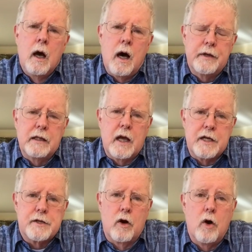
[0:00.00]
On the
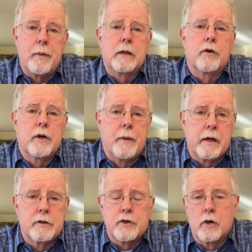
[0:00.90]
Alliance of Hope, I learned about
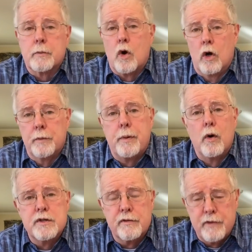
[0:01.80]
a term called
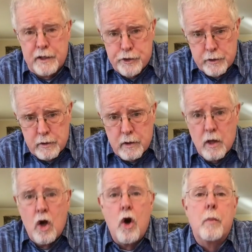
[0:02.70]
postvention.
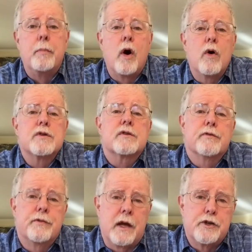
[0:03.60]

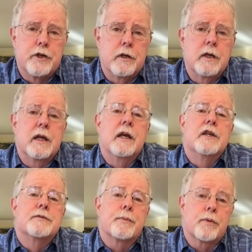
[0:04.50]
Postvention
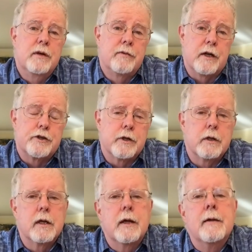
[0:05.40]
is prevention.
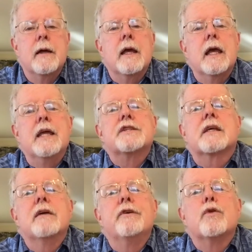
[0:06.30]
It's
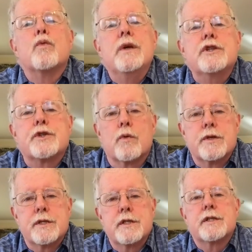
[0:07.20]
giving
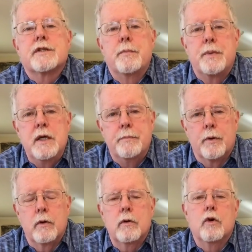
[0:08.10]
resources to
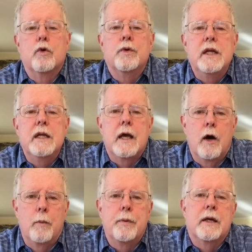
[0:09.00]
people who need
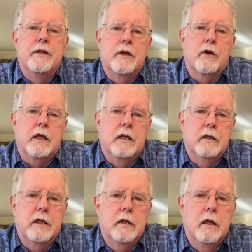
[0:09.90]
help in their
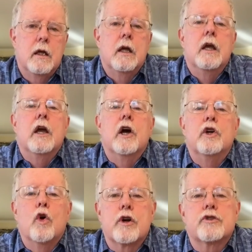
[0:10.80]
healing in
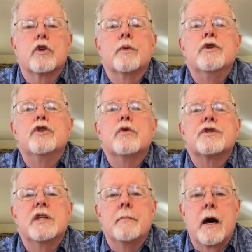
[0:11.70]
order to reduce
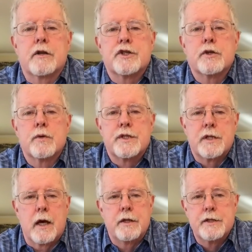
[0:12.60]
the amount of
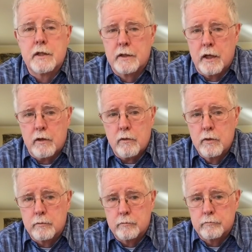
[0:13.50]
suicides in that
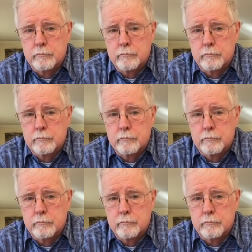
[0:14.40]
group.